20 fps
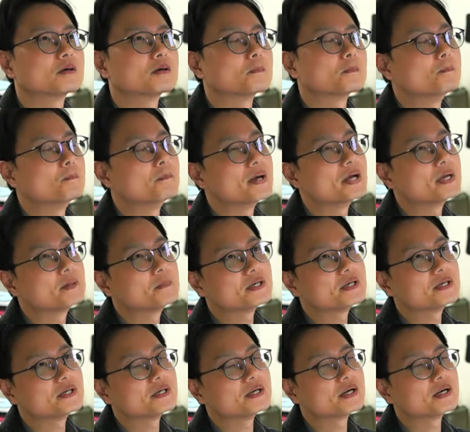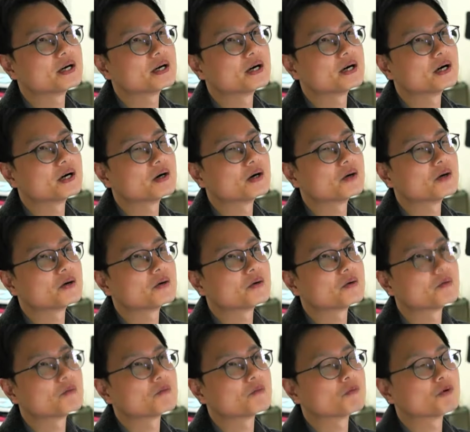maybe
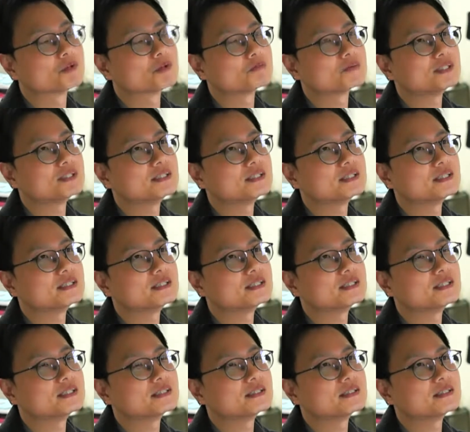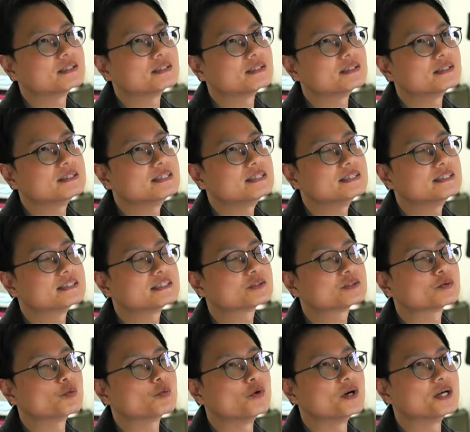one of the
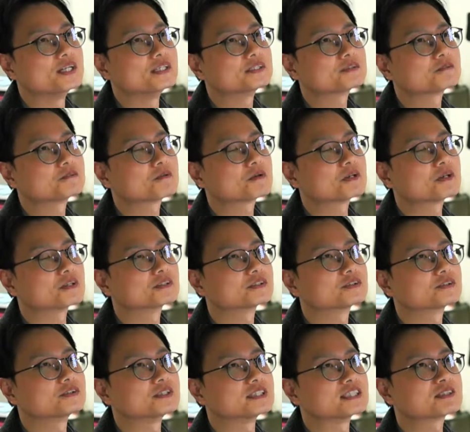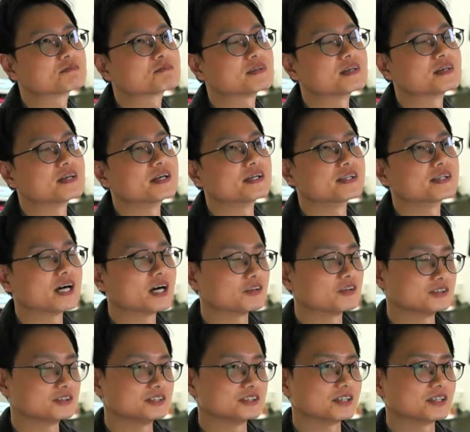easiest ways for us to explain how
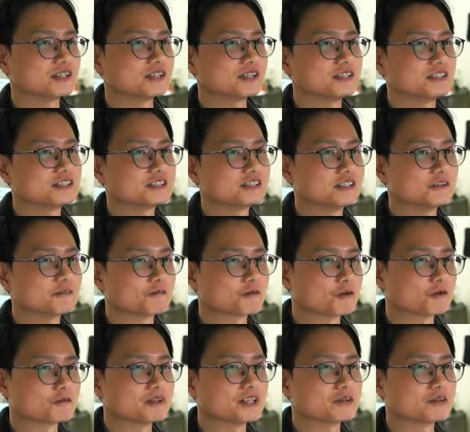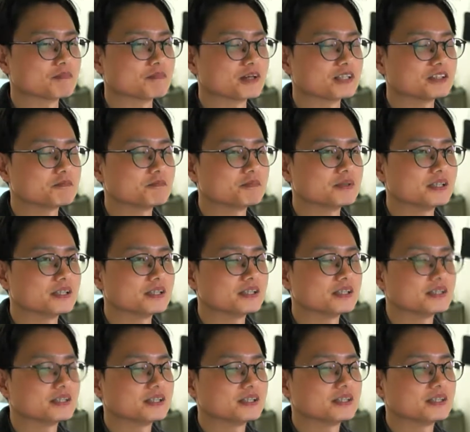design is evolving might be,